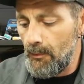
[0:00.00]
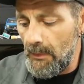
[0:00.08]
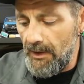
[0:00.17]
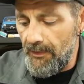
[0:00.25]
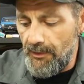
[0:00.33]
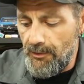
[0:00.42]

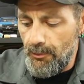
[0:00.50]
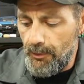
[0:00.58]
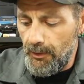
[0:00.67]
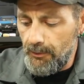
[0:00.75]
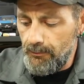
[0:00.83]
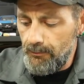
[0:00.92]
And then you
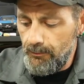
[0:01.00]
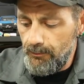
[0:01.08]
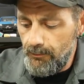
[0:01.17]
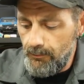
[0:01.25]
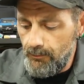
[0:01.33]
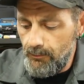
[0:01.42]
can
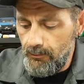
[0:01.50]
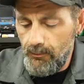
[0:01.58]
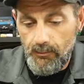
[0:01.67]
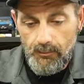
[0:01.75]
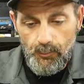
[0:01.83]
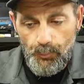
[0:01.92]

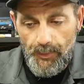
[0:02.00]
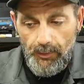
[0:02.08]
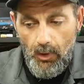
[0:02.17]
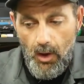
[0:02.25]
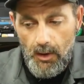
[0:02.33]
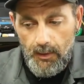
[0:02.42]
rear
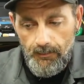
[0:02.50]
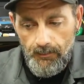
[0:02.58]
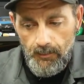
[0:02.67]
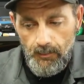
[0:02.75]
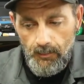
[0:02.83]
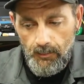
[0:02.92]
lock,
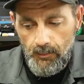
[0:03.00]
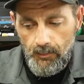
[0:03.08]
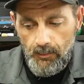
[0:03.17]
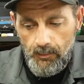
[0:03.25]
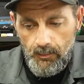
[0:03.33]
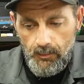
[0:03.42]

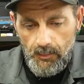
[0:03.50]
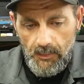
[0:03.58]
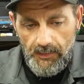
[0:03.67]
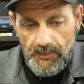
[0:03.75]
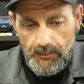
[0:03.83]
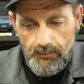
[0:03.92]

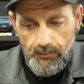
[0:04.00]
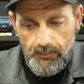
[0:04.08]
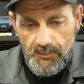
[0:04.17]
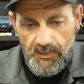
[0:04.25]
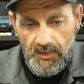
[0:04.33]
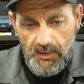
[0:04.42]
and then
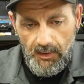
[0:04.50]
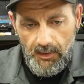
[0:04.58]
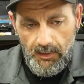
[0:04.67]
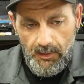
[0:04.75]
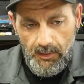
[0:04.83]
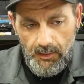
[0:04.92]

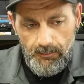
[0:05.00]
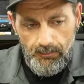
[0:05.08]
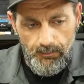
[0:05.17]
dig.